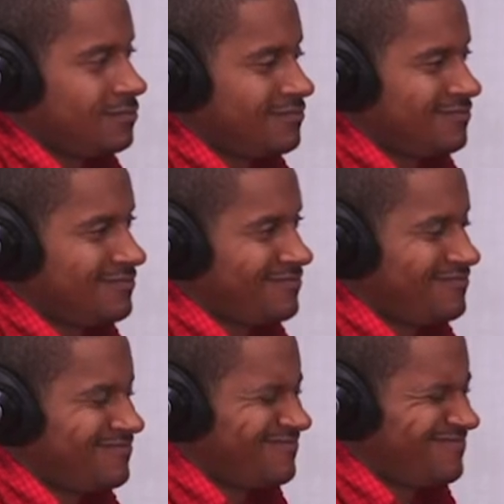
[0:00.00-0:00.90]

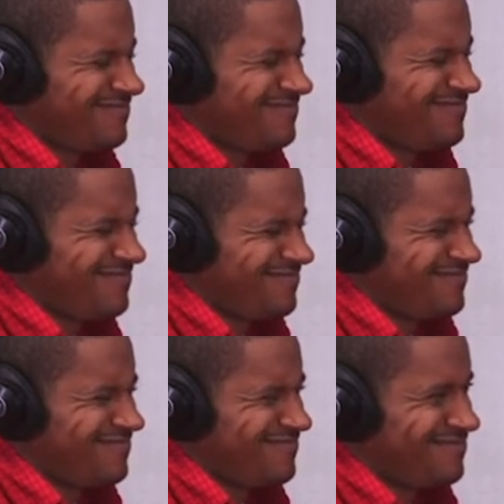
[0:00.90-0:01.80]

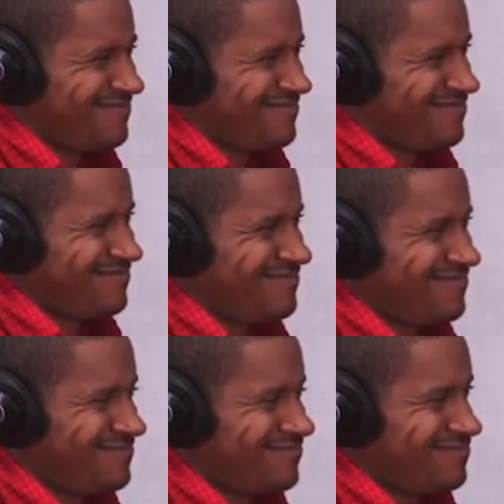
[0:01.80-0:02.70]

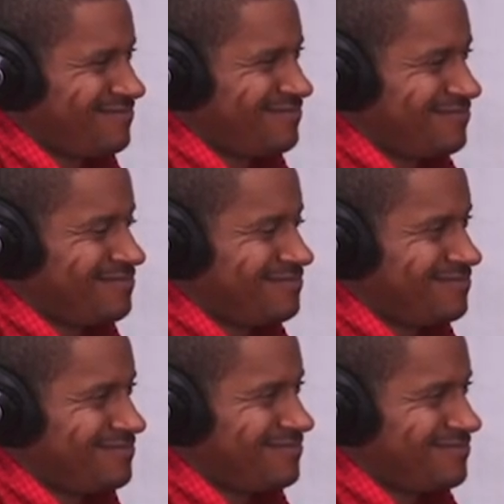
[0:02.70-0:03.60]

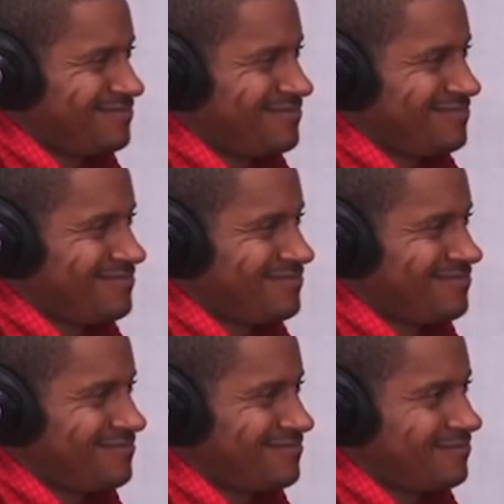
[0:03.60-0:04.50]

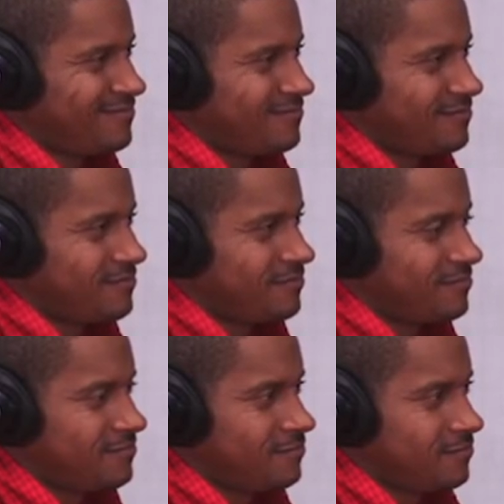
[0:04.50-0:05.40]

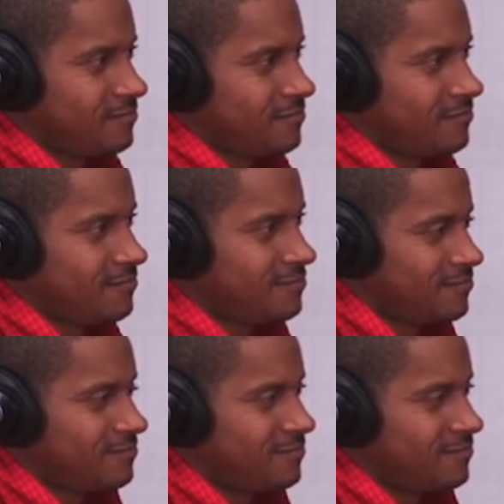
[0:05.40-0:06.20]
This person isn't speaking.